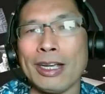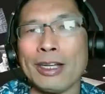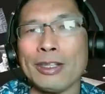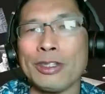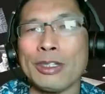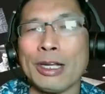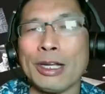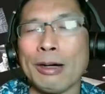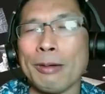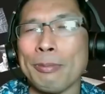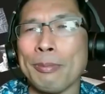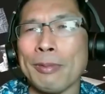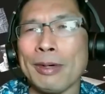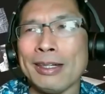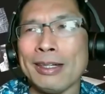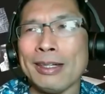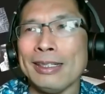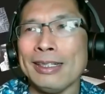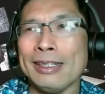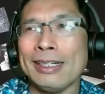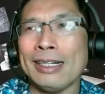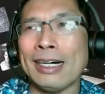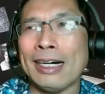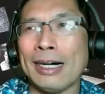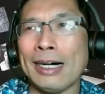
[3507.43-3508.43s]
And so
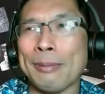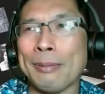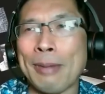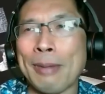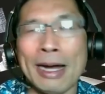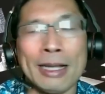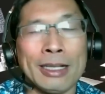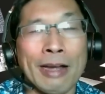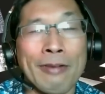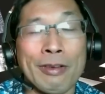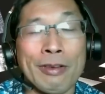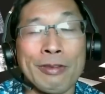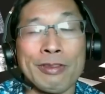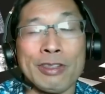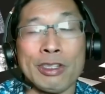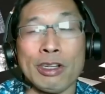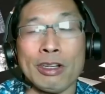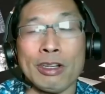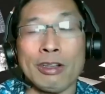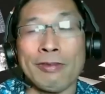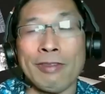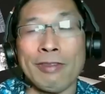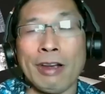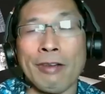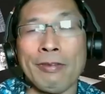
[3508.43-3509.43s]
uh, my love of,
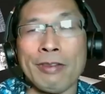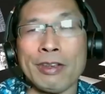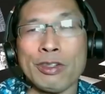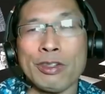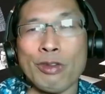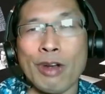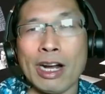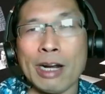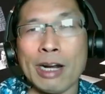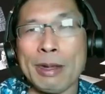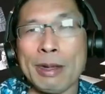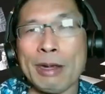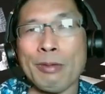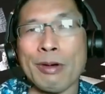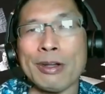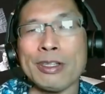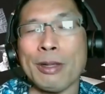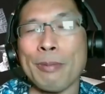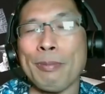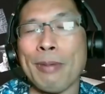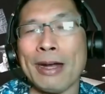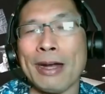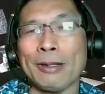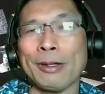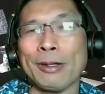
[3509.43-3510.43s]
of, astronomy
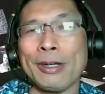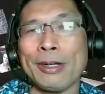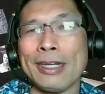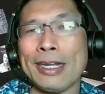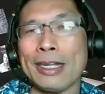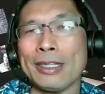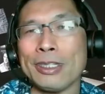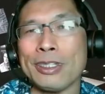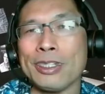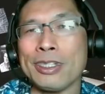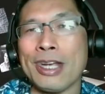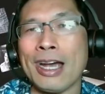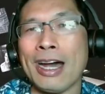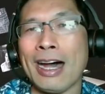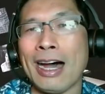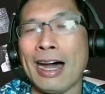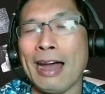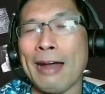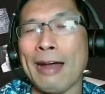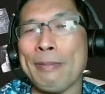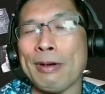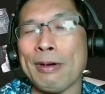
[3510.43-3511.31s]
wasn't by looking at the sky,